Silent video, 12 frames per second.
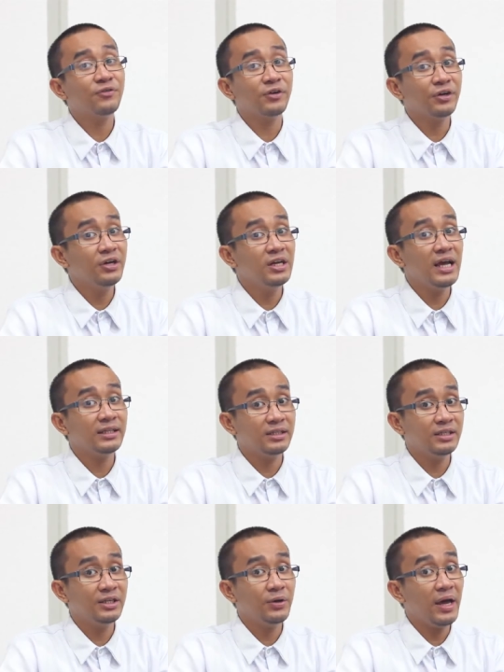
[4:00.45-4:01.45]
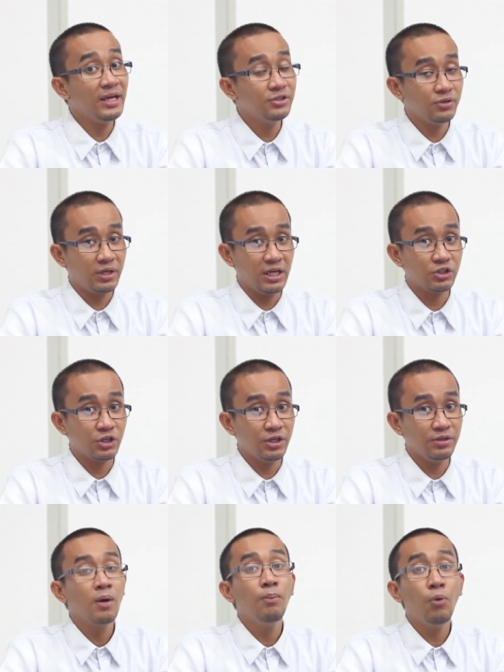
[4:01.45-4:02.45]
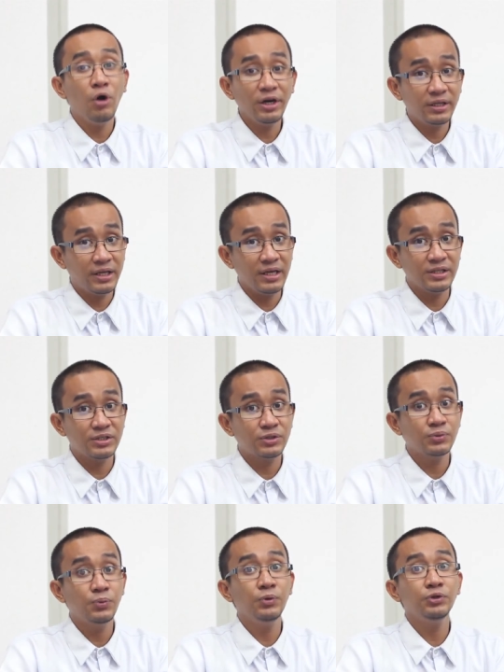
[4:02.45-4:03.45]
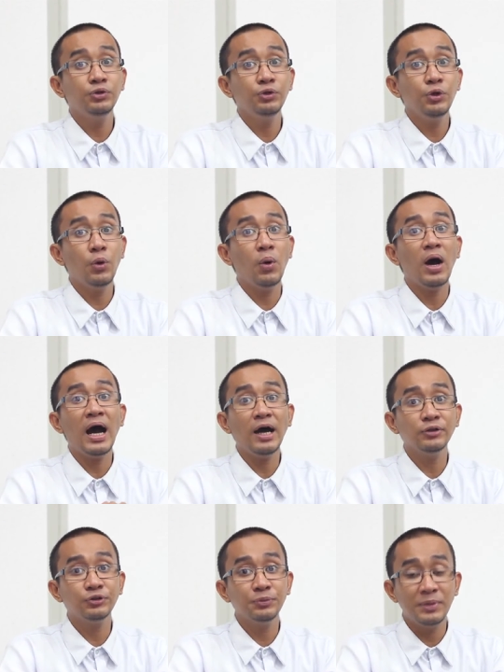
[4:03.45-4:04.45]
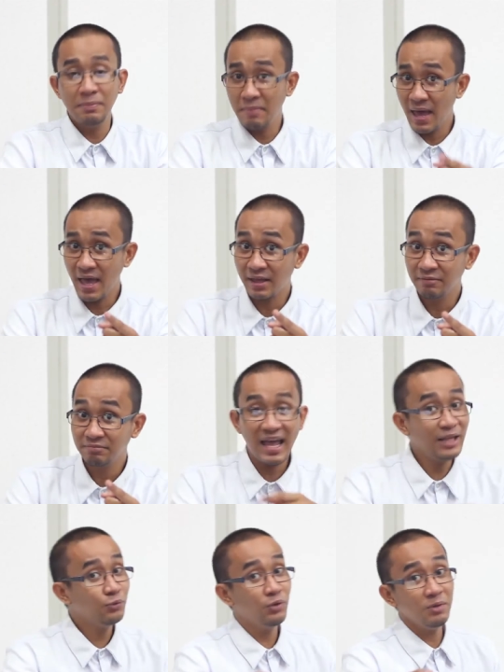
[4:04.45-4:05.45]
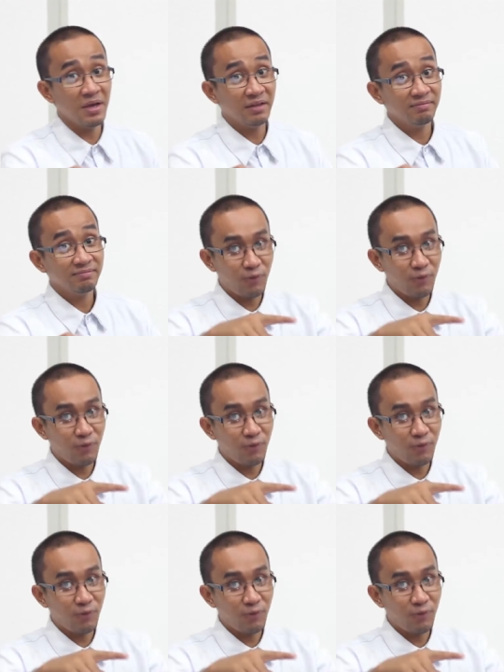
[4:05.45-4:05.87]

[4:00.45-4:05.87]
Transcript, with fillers: for early Ateneo education, more kids would know how to be men and women